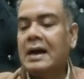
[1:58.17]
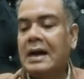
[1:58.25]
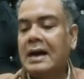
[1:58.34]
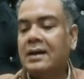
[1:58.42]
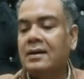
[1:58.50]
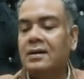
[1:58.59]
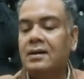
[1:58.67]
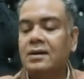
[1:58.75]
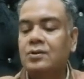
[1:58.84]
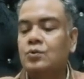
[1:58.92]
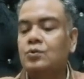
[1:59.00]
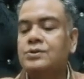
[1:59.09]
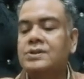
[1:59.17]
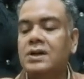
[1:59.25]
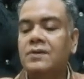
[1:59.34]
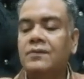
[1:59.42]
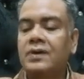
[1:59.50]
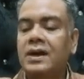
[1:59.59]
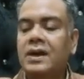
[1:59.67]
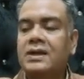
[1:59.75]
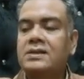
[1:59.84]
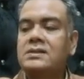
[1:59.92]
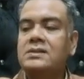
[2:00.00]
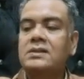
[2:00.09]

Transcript: and two certificates